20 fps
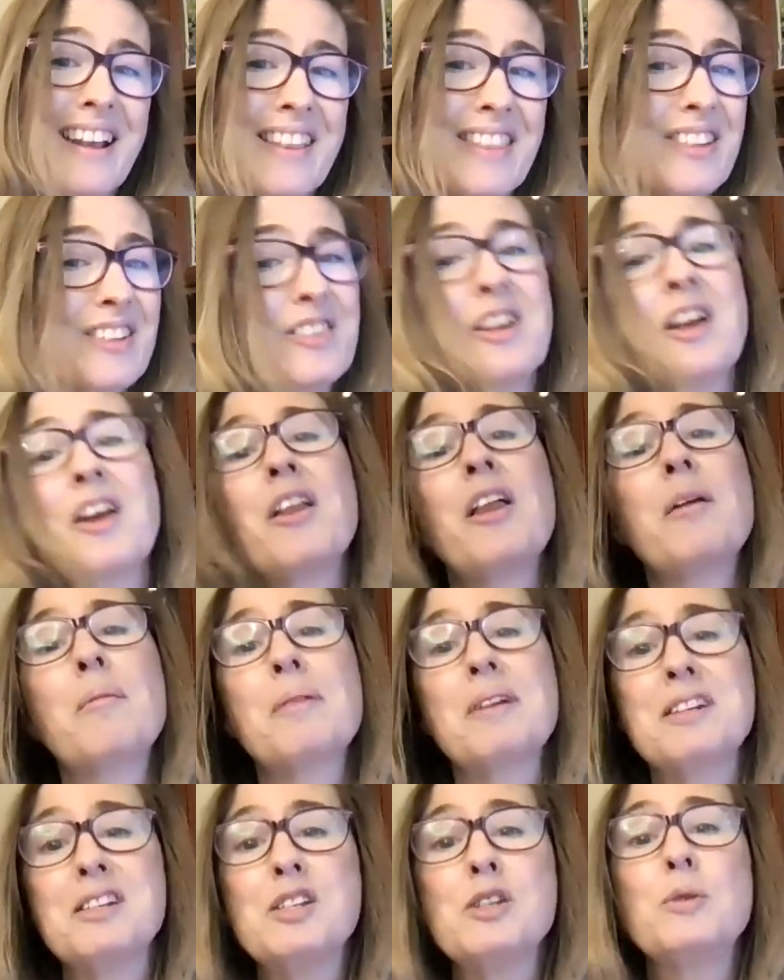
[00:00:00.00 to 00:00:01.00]
there's not a lot of
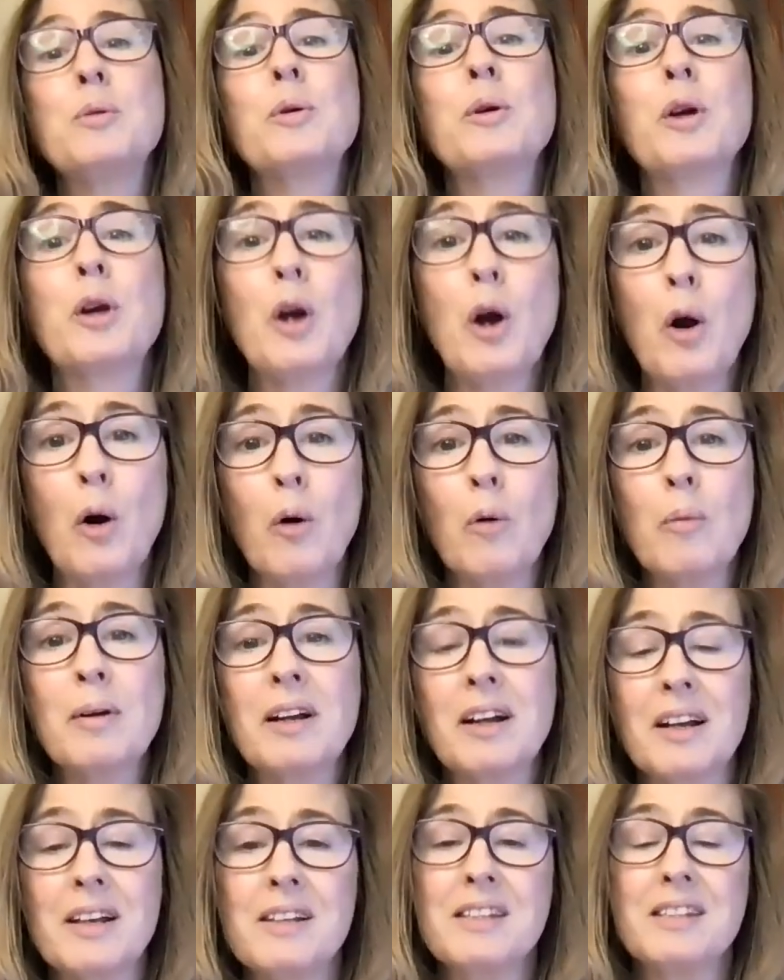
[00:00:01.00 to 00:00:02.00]
places you can go
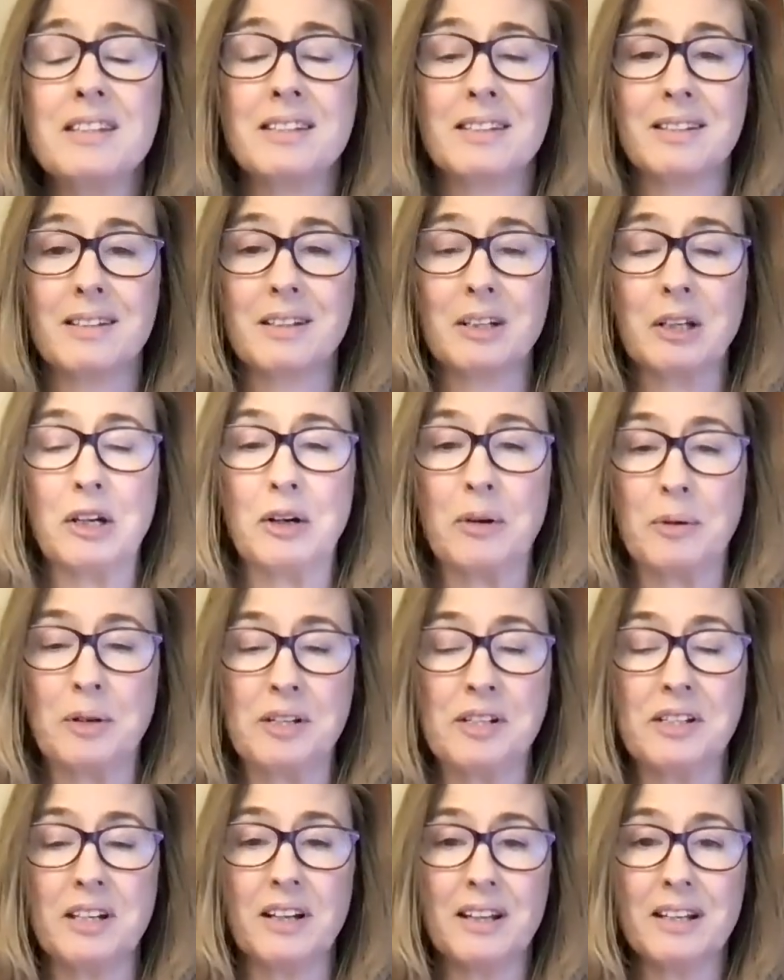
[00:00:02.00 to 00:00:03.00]
because we're
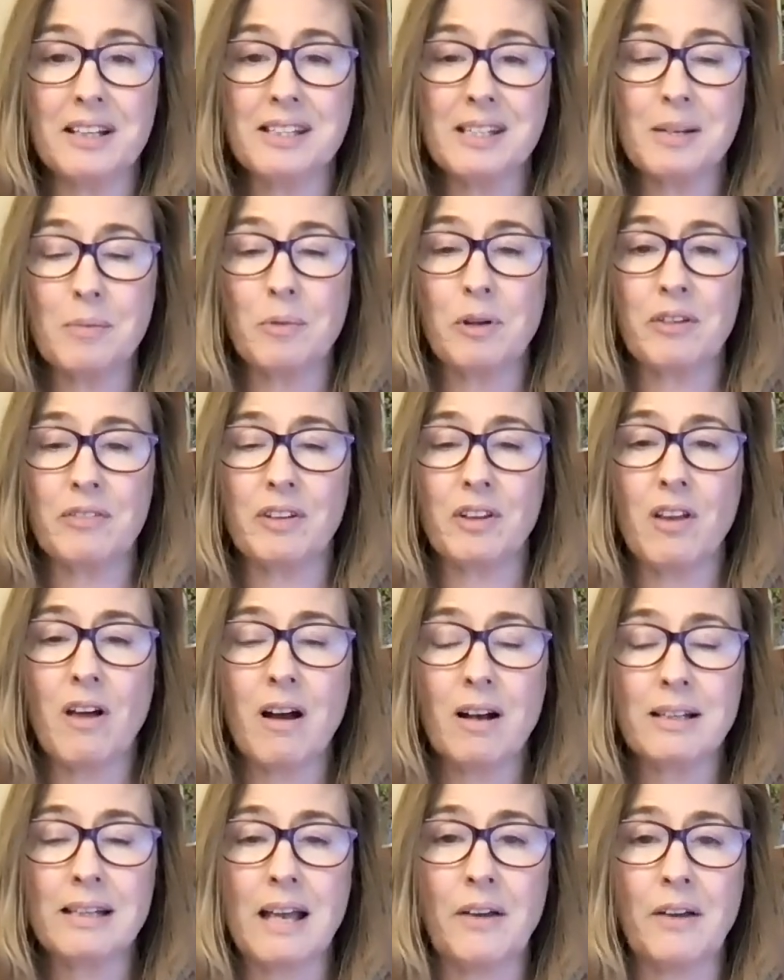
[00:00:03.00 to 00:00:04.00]
still in somewhat of a
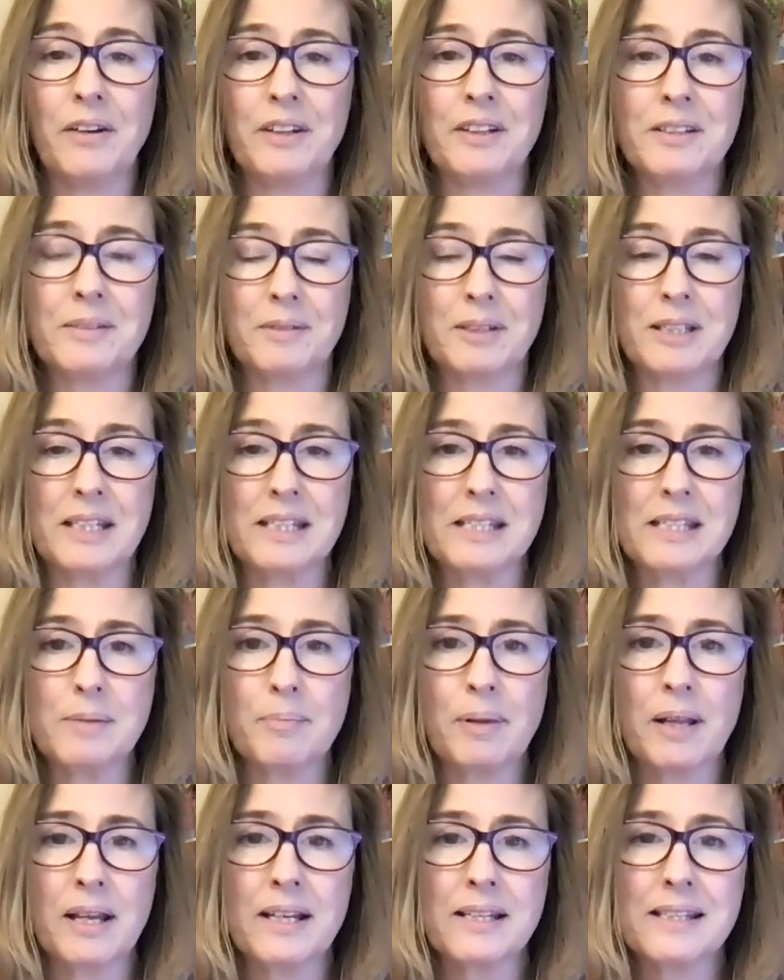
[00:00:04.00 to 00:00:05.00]
lockdown in some
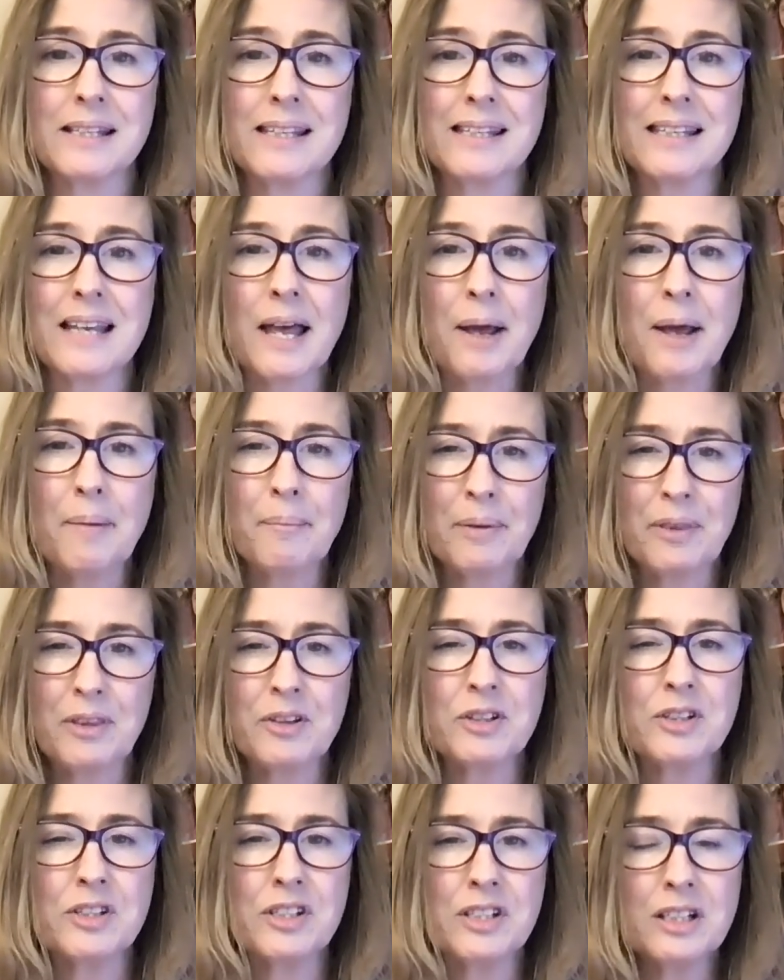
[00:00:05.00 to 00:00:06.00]
places, but
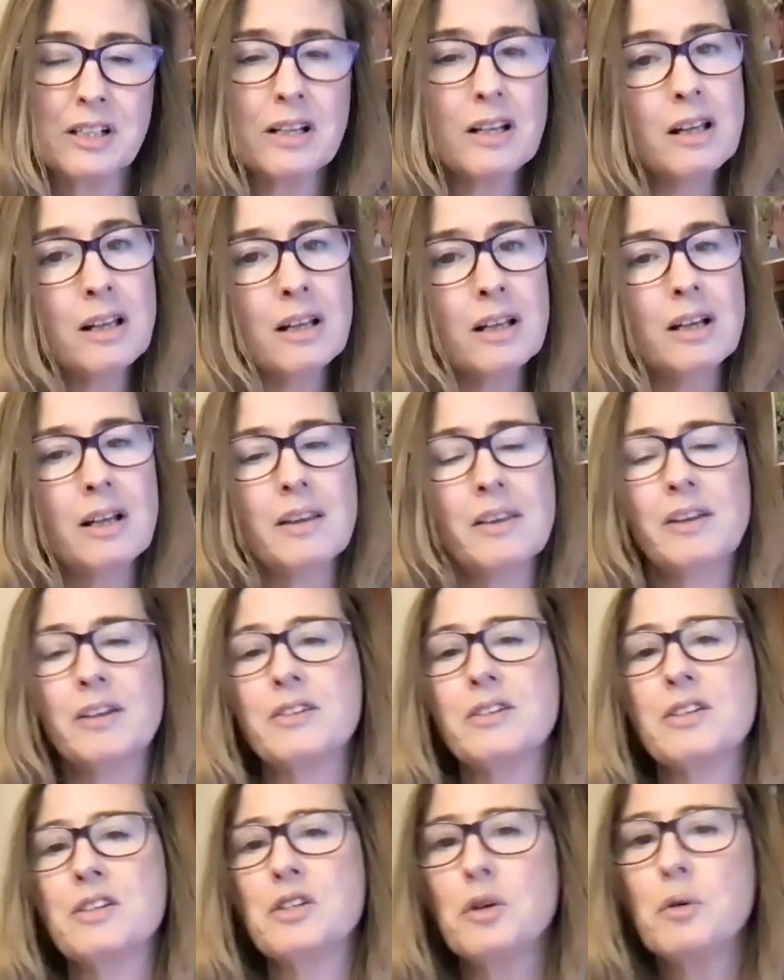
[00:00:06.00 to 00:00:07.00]
there's
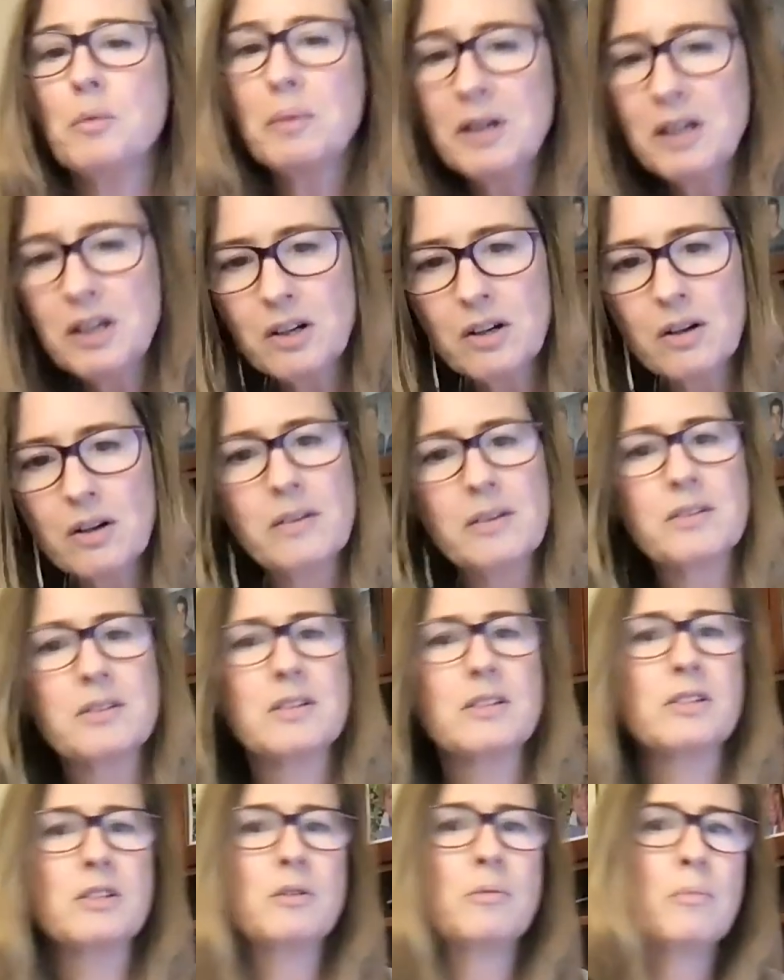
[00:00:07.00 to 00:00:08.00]
a Zoom here, there's a
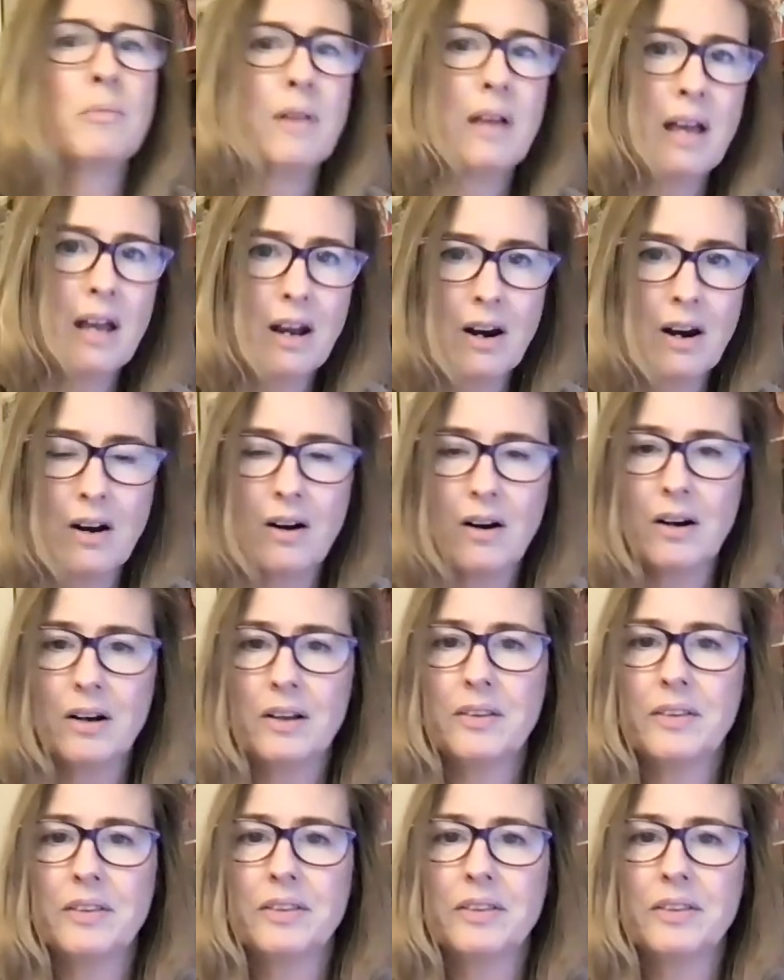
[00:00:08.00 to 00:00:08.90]
Zoom there.